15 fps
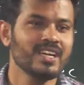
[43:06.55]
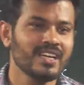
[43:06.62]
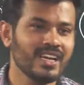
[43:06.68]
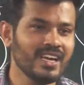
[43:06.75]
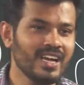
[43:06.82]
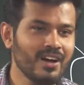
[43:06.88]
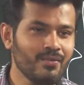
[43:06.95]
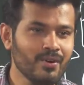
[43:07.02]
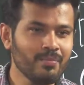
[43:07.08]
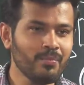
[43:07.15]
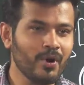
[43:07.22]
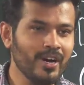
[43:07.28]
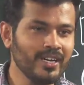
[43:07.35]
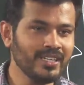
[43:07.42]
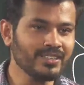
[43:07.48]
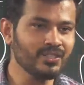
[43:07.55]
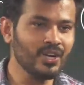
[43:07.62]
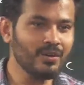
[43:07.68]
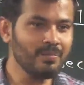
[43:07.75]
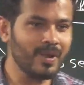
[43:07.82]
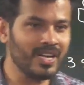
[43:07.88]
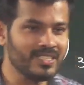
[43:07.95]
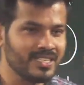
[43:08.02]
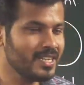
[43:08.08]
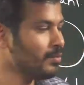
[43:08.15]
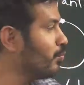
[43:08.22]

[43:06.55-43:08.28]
Nana, our point is not plastic